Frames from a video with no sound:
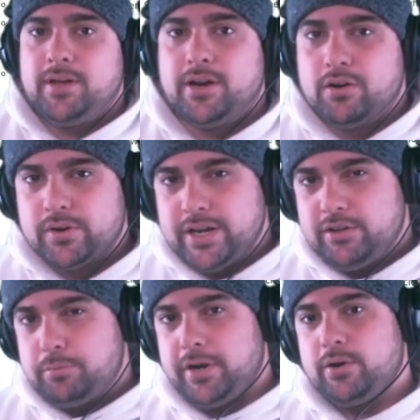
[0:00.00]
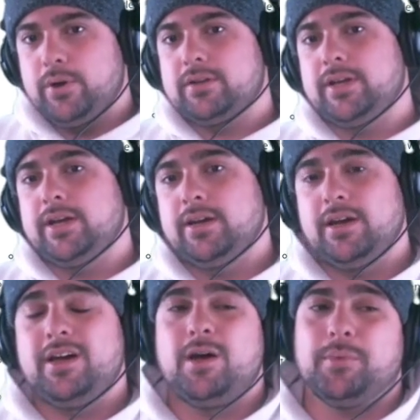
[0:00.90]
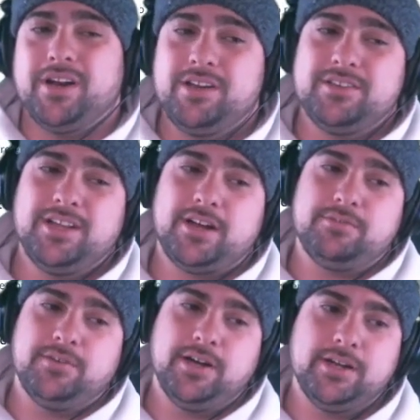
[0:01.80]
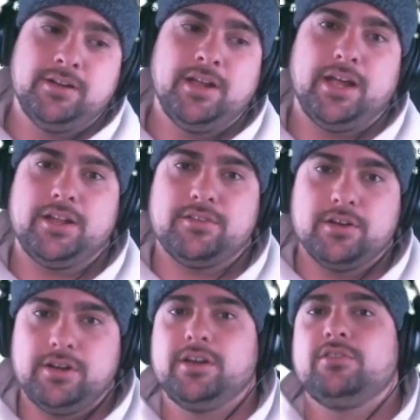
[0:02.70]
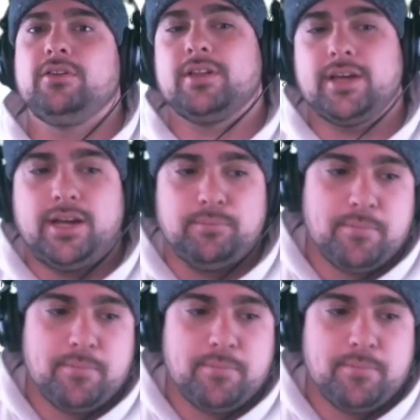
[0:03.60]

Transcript: It overheats pretty quickly, but it is a lot of fun, and it's a good addition to the game.